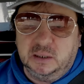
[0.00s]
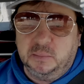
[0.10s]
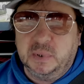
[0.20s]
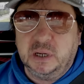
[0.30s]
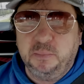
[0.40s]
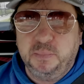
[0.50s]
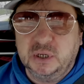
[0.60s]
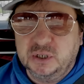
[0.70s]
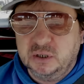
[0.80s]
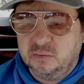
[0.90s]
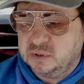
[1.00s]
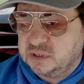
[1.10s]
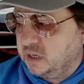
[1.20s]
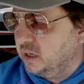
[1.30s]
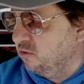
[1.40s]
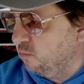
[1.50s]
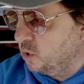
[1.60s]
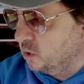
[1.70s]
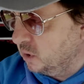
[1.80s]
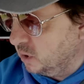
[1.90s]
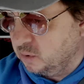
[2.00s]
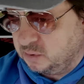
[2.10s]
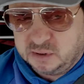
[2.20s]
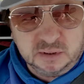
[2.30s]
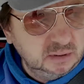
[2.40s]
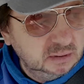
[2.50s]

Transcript: my picture was kind of more close.